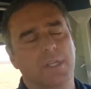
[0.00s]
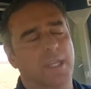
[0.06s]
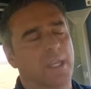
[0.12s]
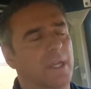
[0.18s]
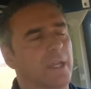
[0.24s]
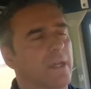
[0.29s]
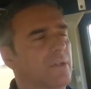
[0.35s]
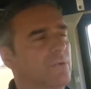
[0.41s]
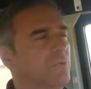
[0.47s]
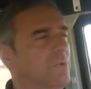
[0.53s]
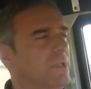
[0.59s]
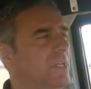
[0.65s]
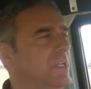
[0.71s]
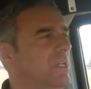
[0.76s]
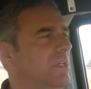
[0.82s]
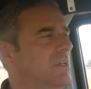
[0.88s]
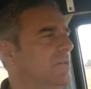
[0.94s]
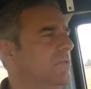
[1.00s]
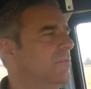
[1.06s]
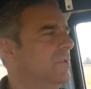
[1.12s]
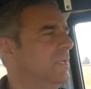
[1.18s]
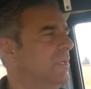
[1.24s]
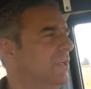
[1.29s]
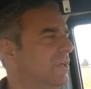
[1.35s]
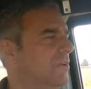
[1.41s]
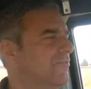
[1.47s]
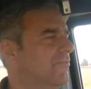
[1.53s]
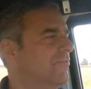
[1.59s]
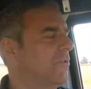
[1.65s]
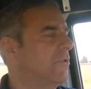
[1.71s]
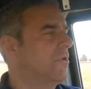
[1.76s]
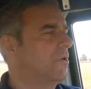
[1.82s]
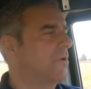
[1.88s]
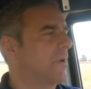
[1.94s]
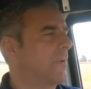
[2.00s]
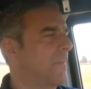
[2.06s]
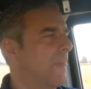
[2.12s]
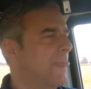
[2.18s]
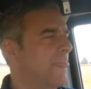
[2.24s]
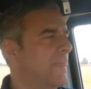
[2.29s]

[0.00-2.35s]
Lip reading: and we look for